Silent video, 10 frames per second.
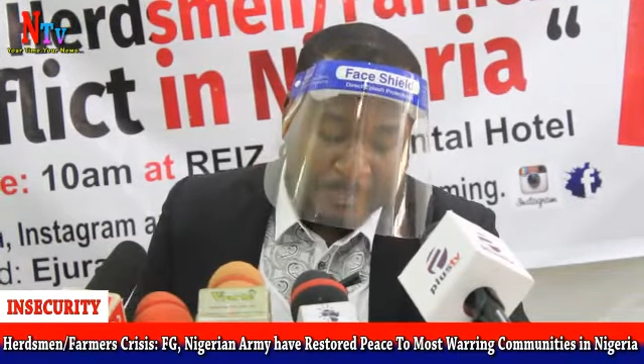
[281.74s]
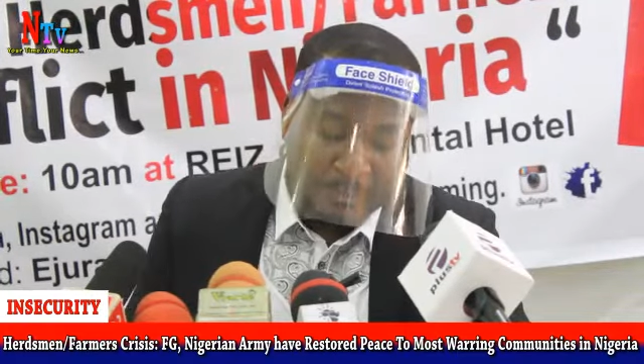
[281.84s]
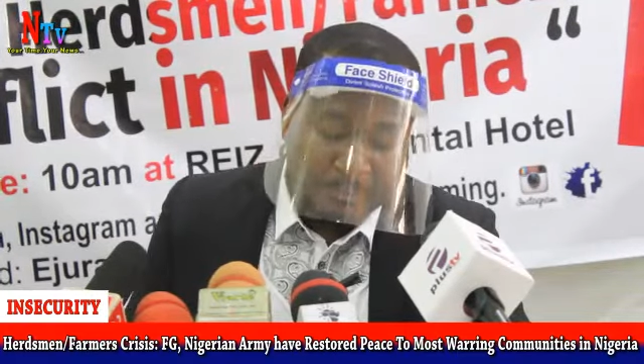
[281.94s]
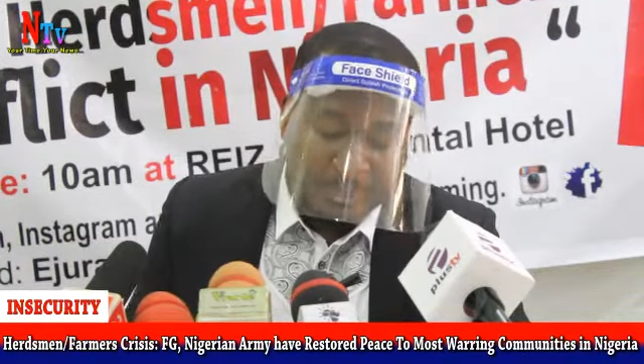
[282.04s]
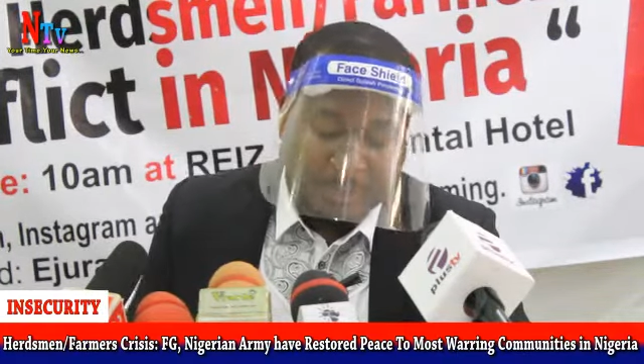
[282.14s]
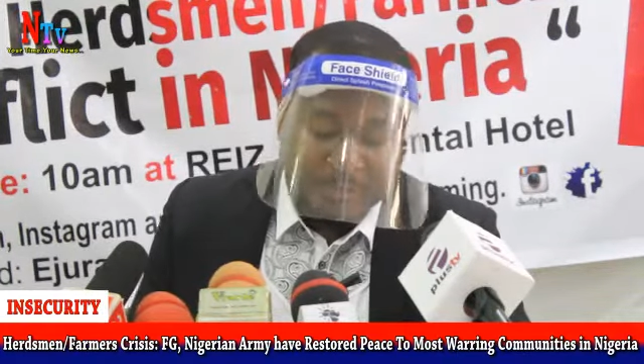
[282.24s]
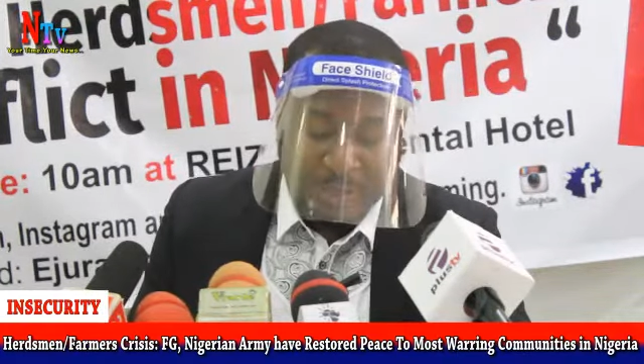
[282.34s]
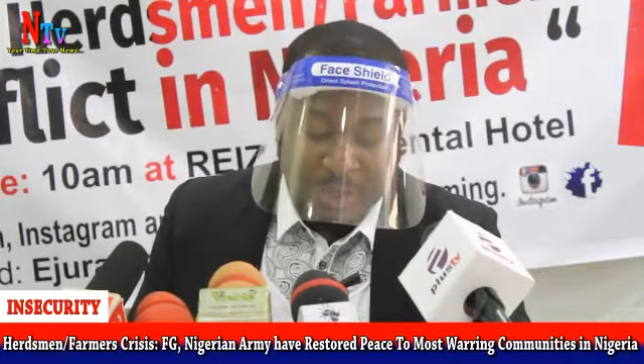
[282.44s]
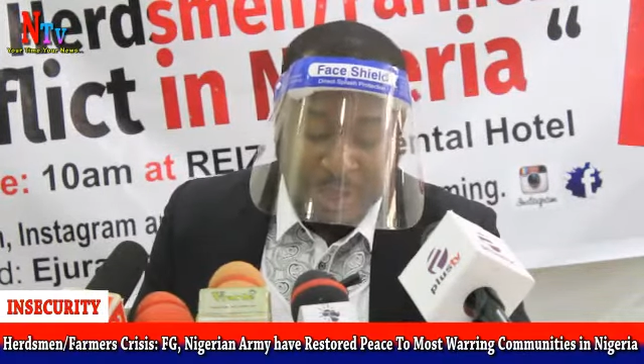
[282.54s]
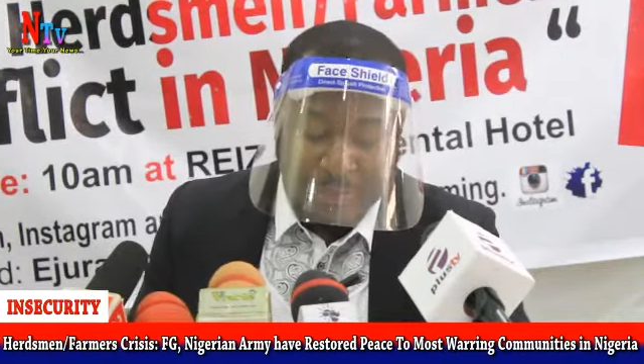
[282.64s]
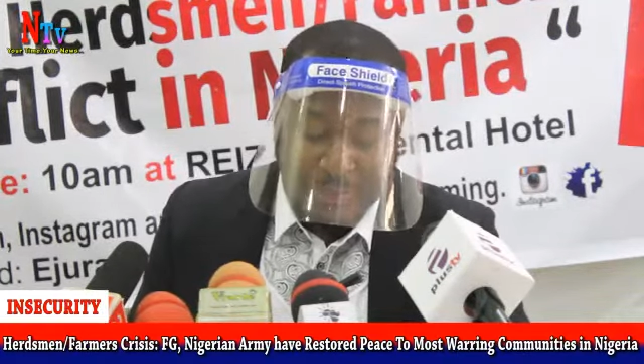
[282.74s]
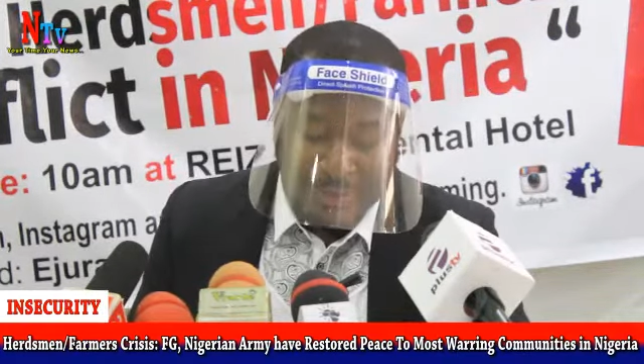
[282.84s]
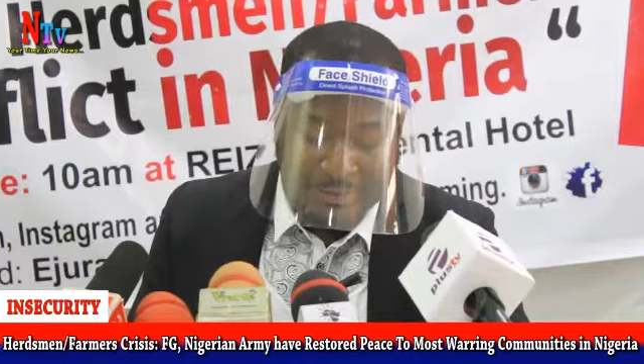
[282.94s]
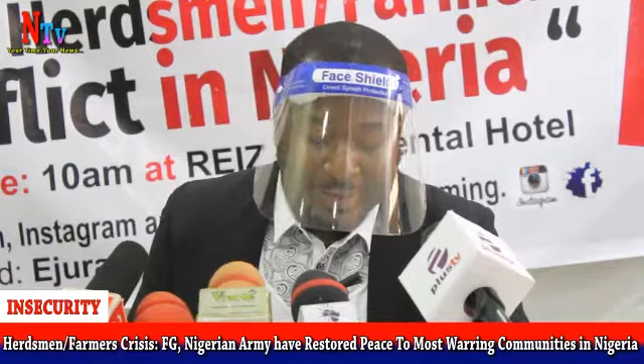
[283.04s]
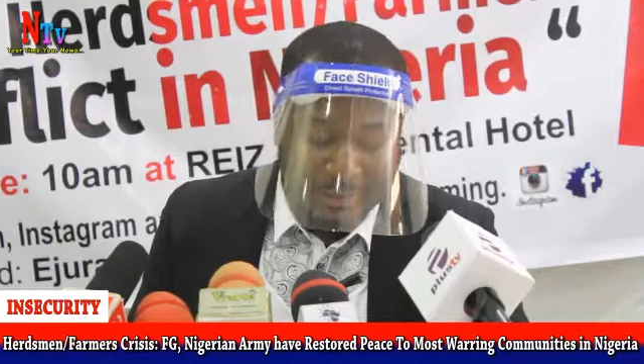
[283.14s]
Blaming the
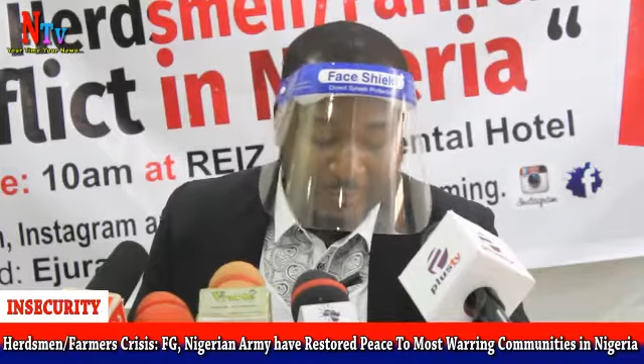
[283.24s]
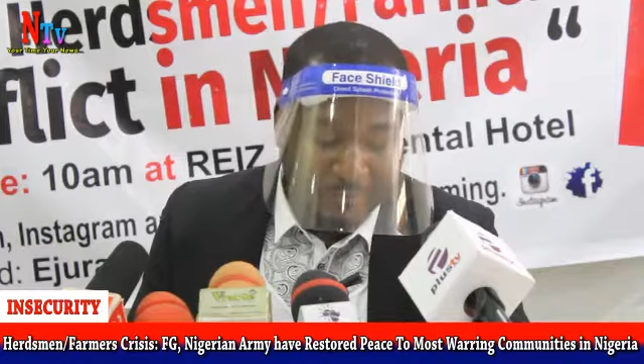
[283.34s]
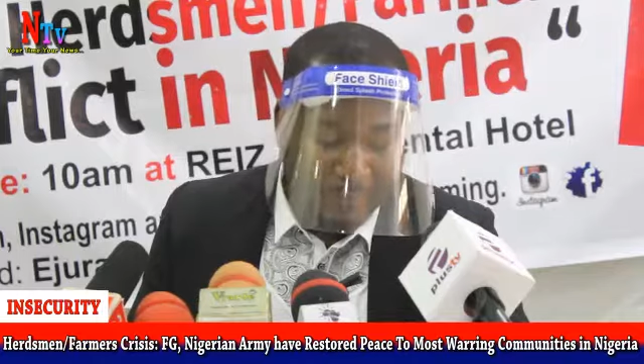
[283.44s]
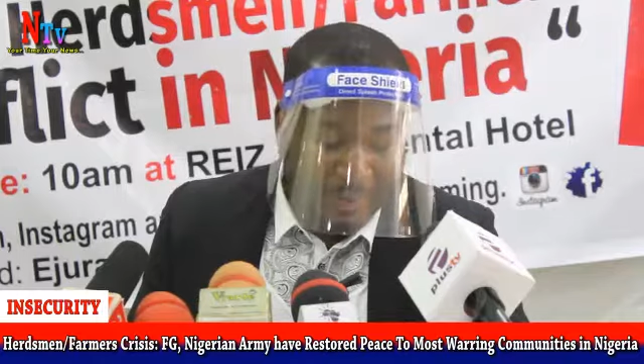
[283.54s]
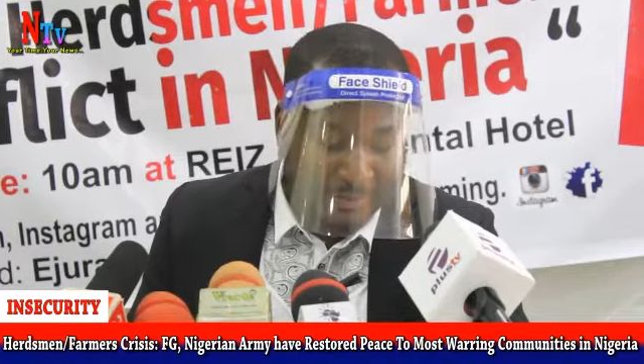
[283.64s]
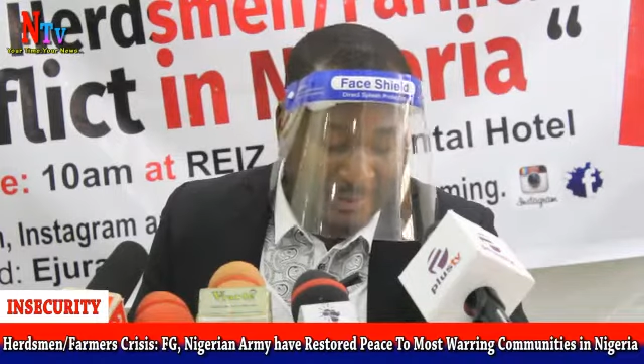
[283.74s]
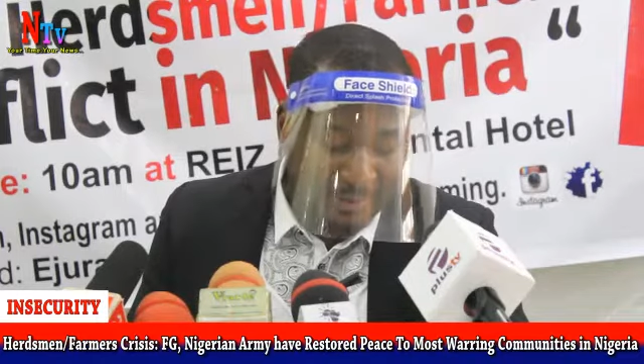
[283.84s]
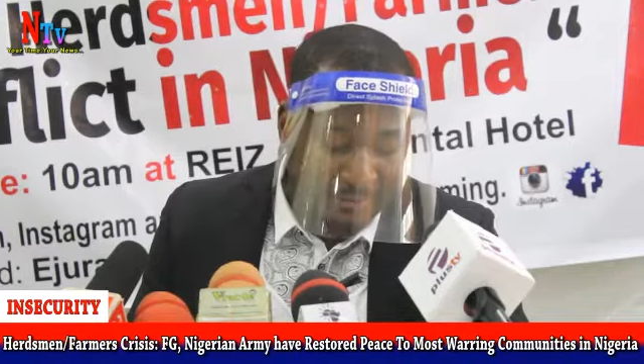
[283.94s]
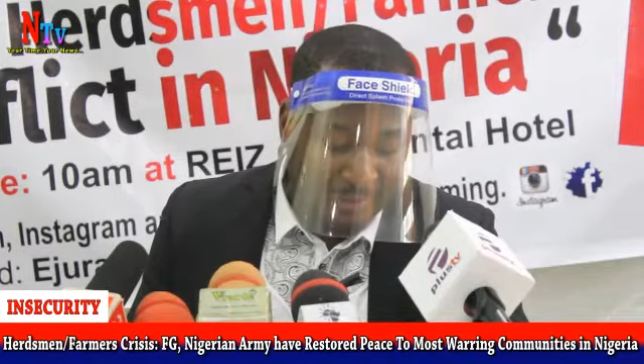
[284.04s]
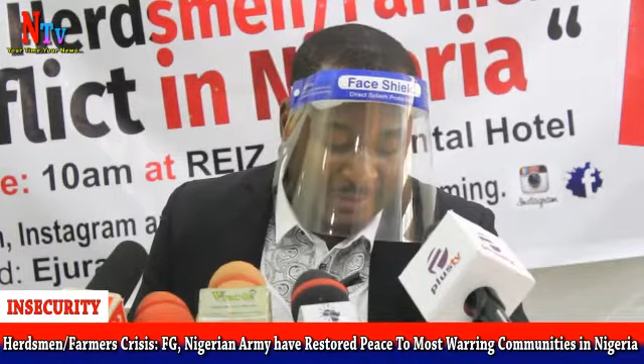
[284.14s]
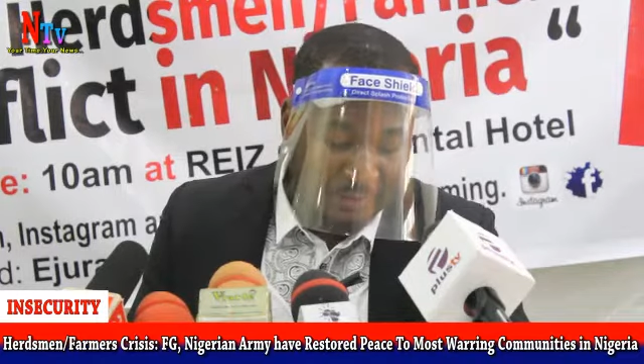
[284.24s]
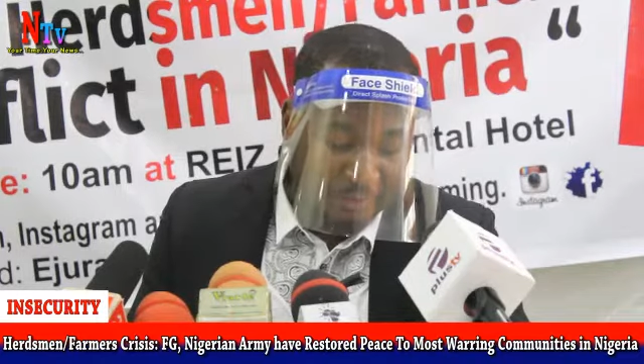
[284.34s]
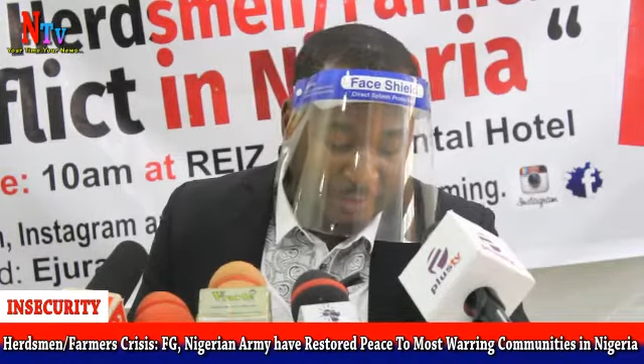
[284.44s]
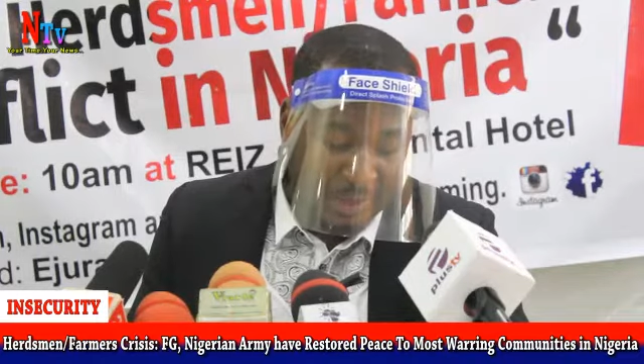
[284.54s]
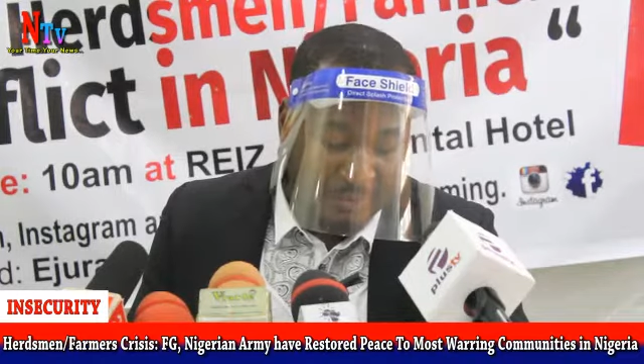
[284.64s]
herders and the Fulani in
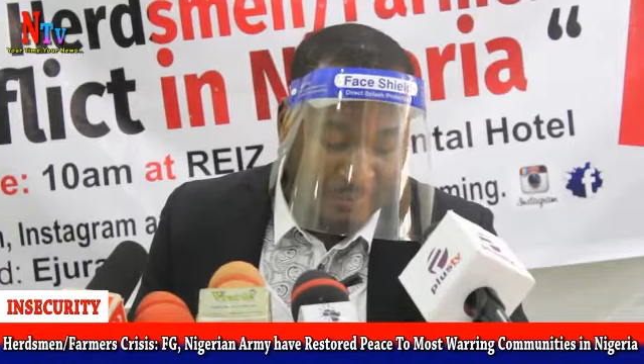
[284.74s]
particular